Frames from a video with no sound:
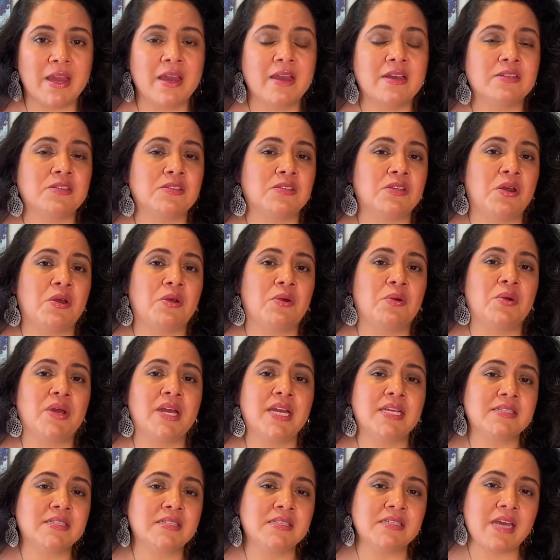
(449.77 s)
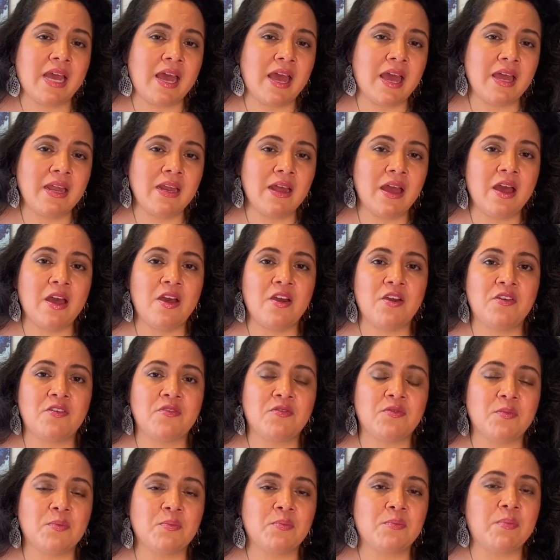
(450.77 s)
So instead of
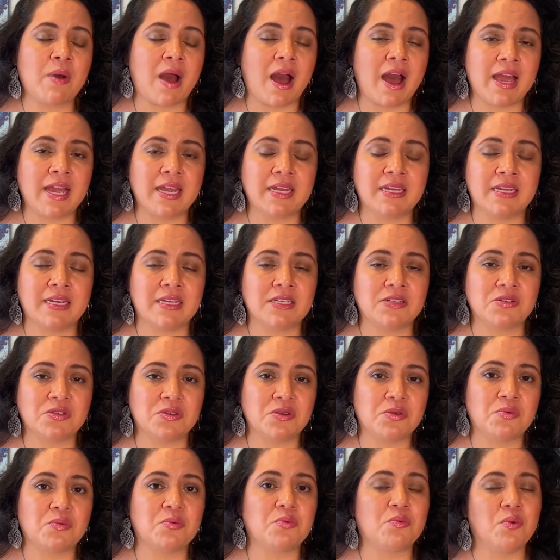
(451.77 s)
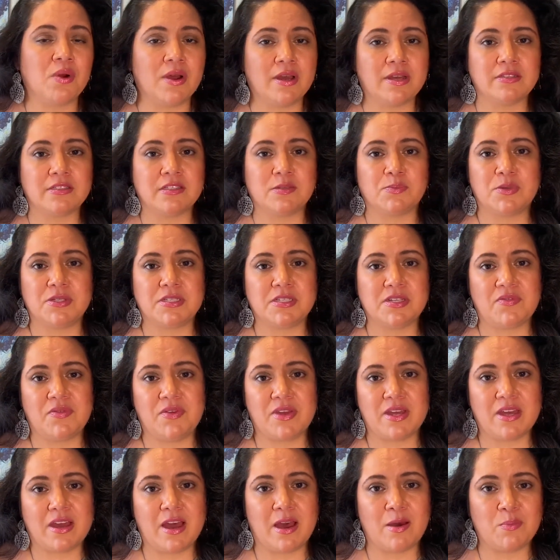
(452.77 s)
buying into one
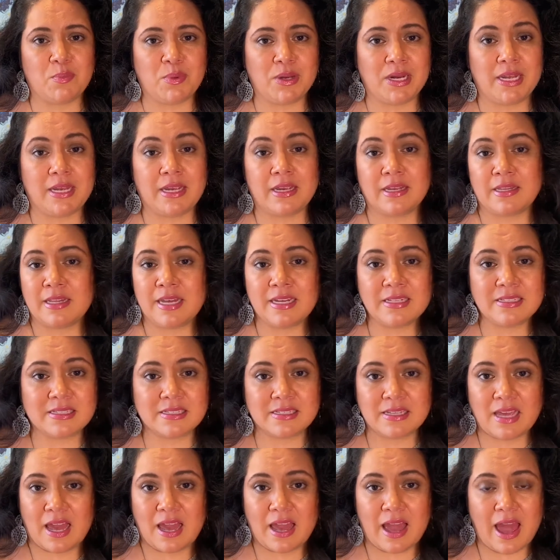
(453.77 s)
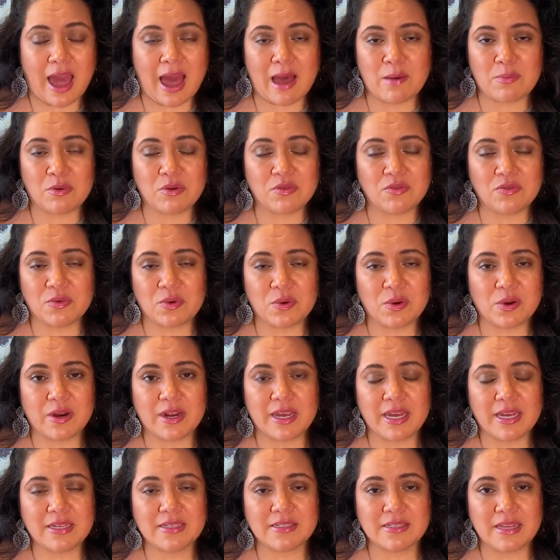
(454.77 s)
specific company, let's say Apple for
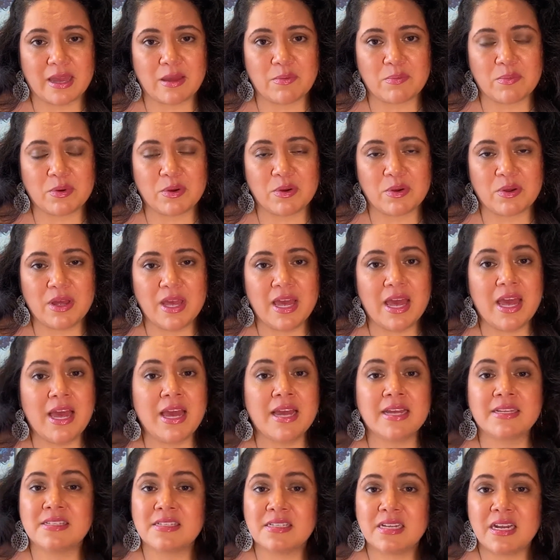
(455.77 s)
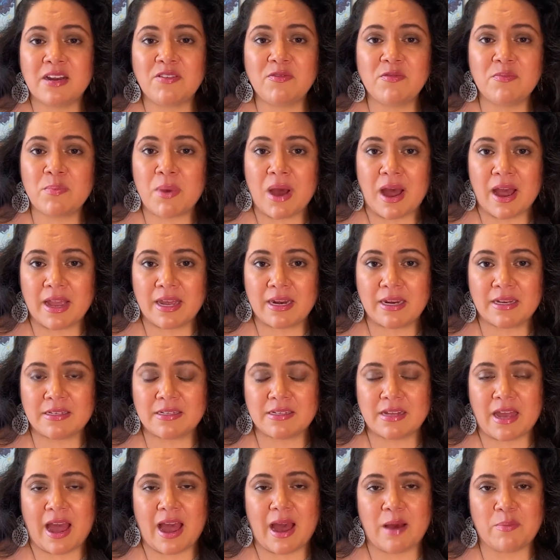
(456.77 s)
example, instead of buying into
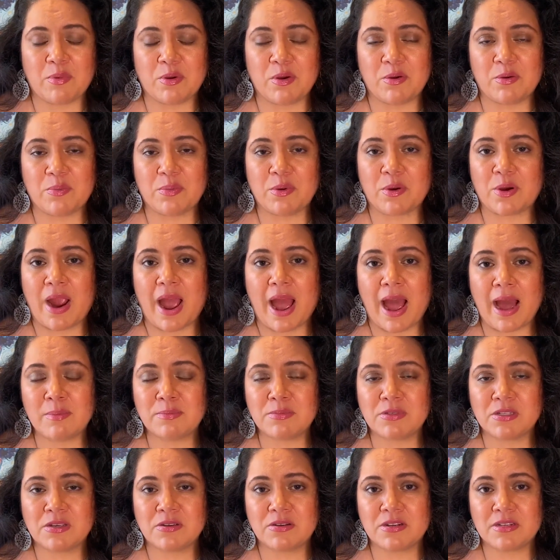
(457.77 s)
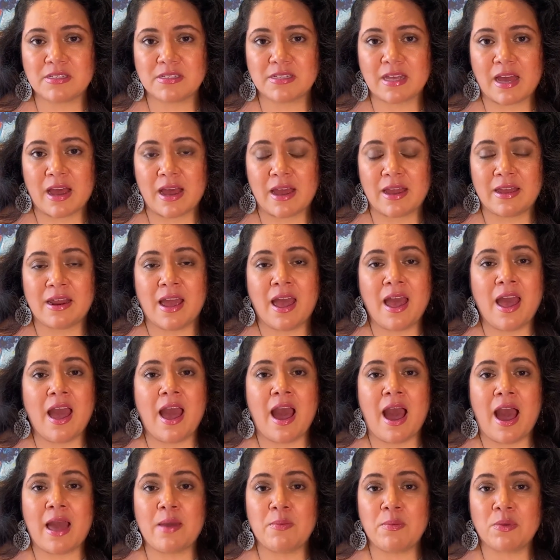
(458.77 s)
Apple, perhaps you decide,
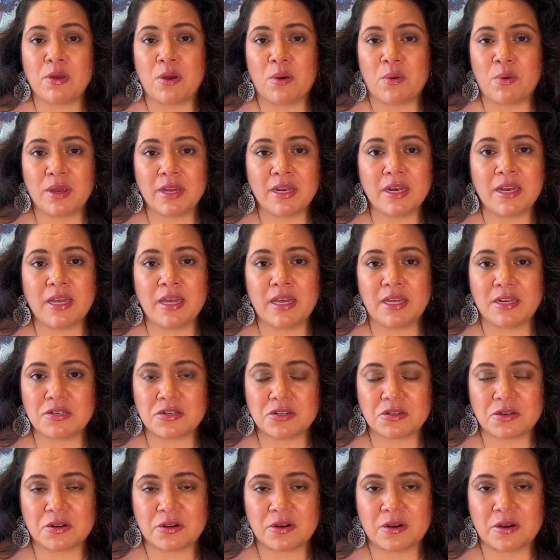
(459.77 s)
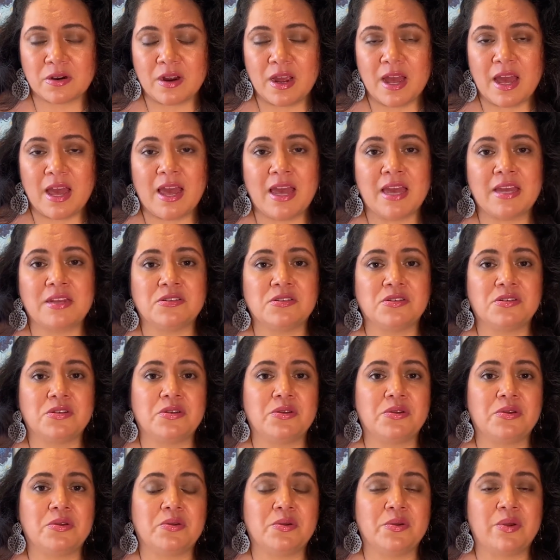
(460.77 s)
I'm going to enter
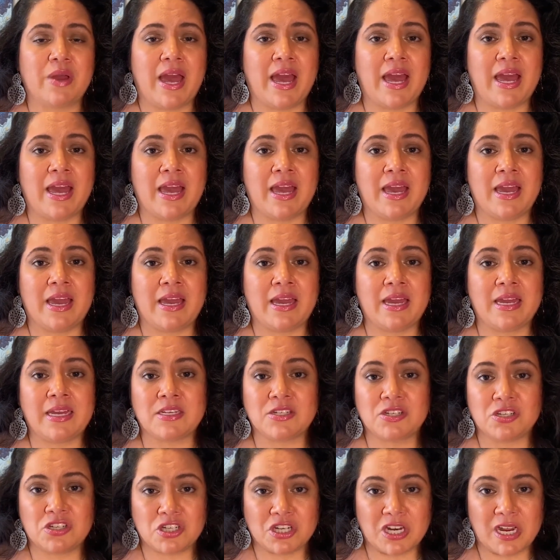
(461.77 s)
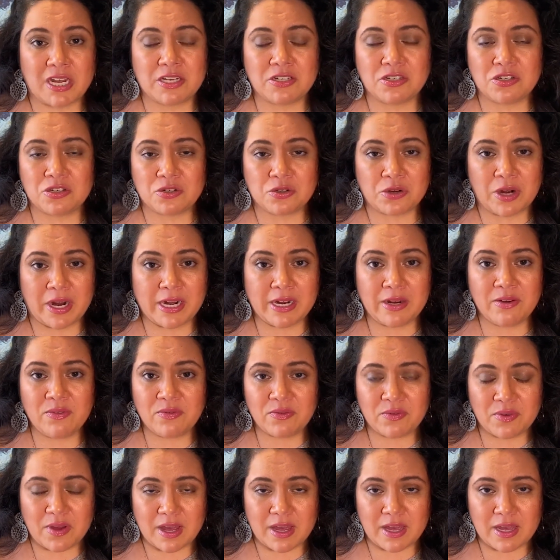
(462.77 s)
into a exchange traded
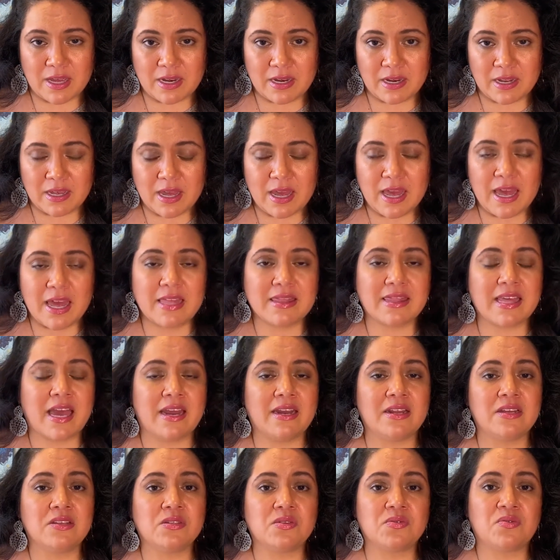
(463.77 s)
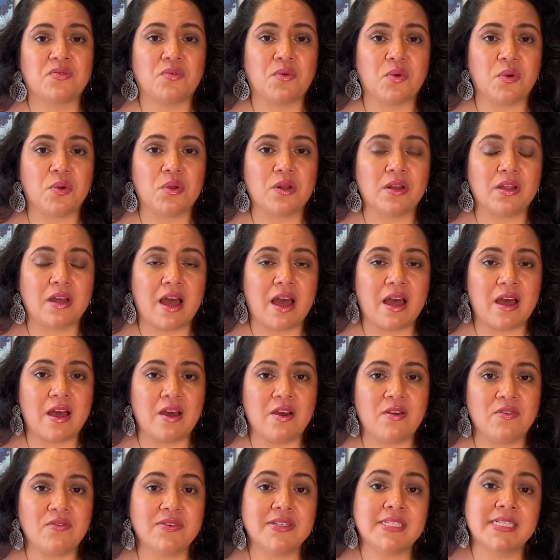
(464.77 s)
fund that is full
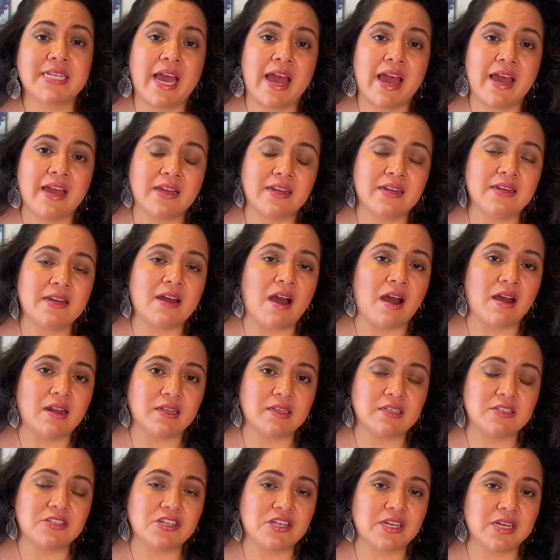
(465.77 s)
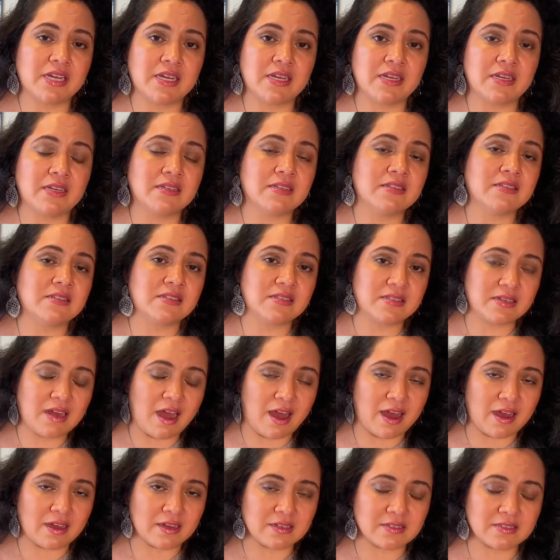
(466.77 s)
of technology
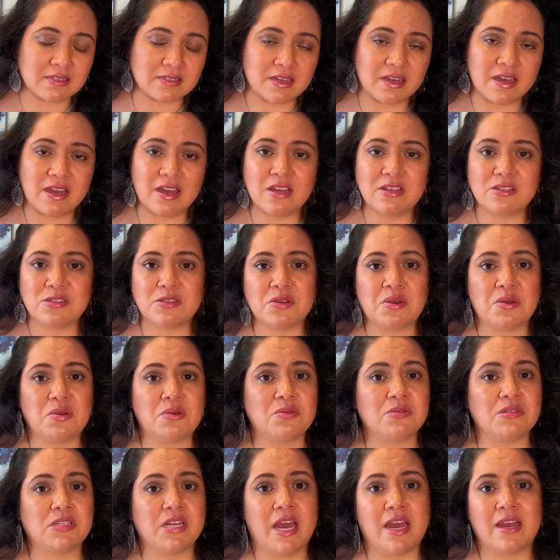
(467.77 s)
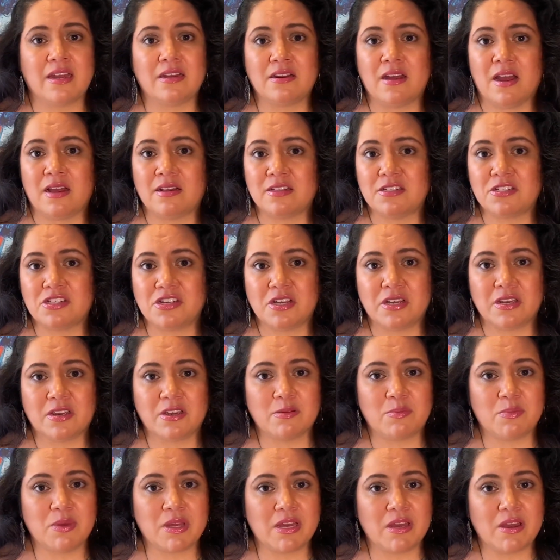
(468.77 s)
stocks. So technology could
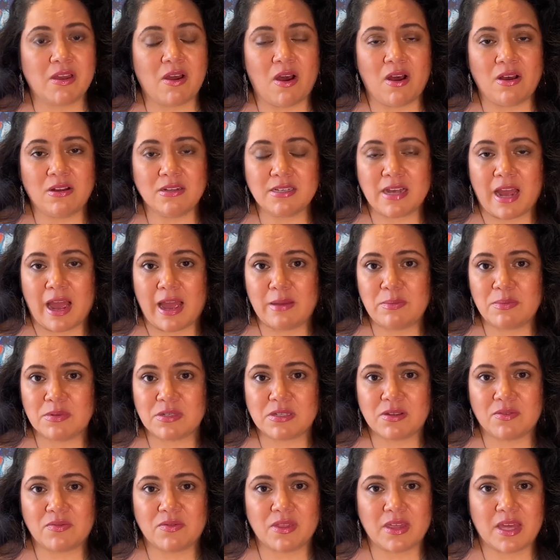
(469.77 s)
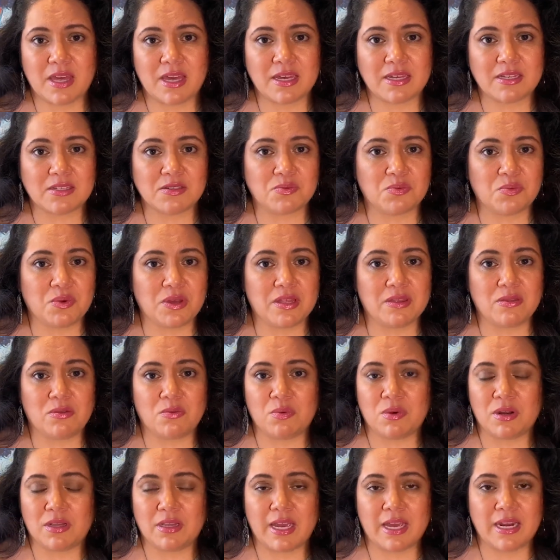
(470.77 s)
be all types of things
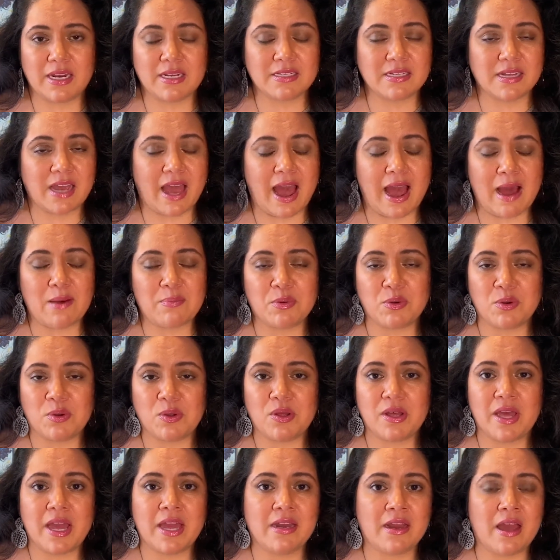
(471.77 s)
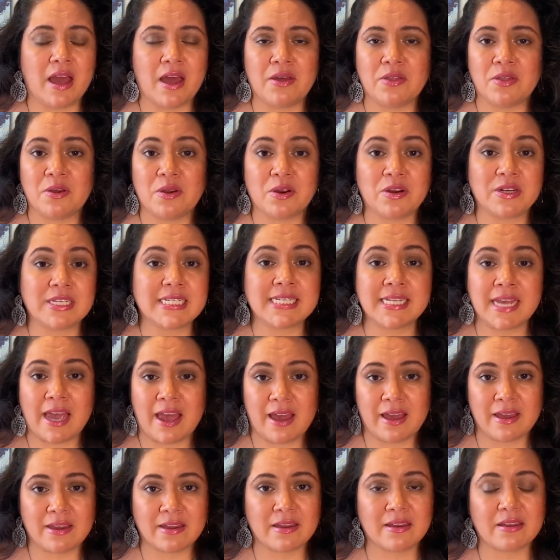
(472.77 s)
related to Apple and other
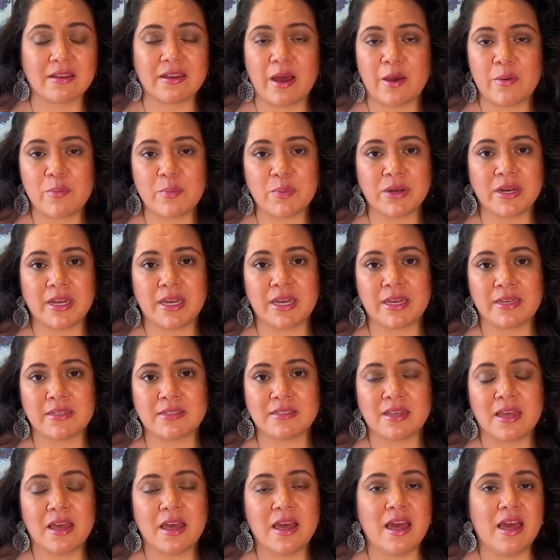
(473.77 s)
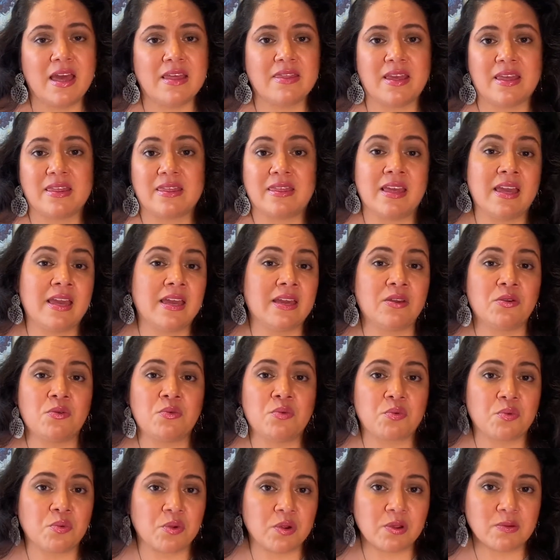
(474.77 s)
tech companies that it
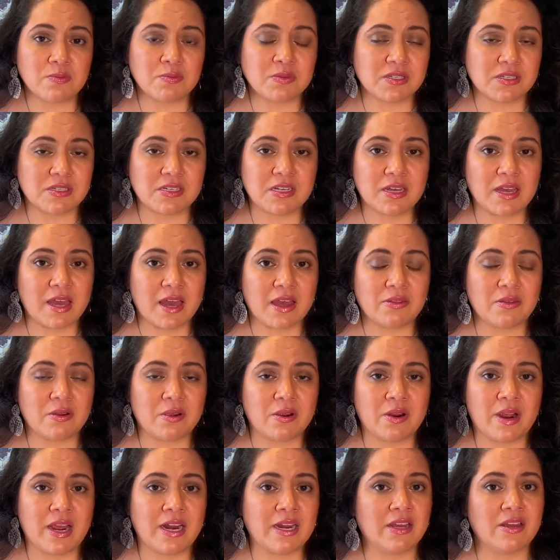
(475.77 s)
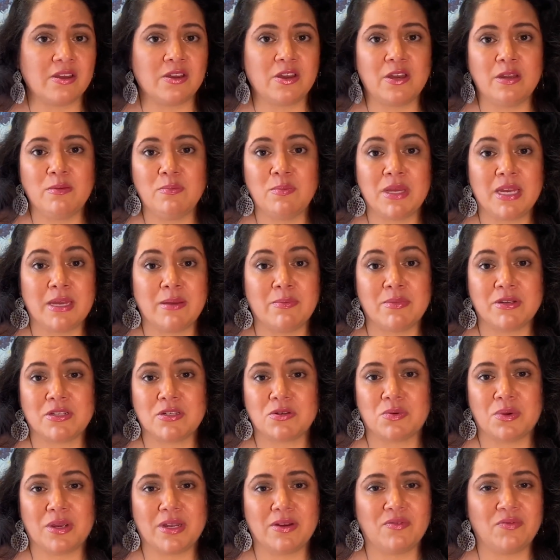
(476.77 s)
groups together, and it could be
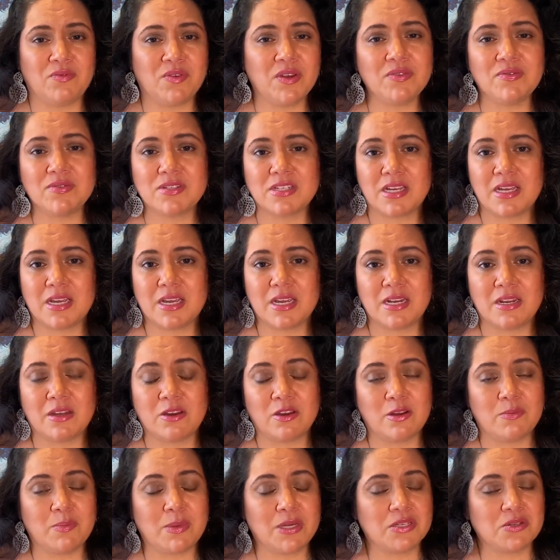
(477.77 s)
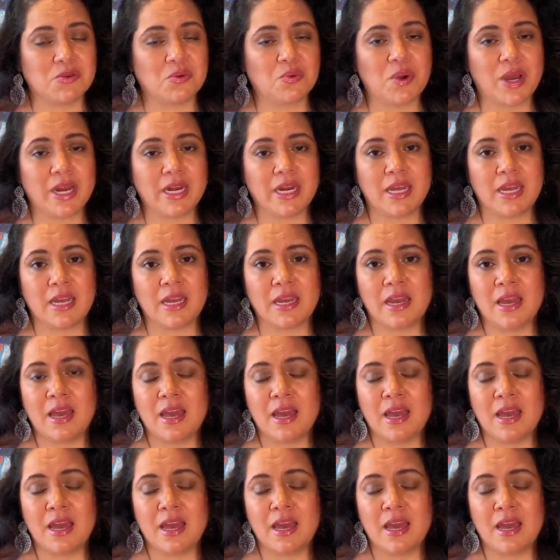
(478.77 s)
between 15, it could be 20.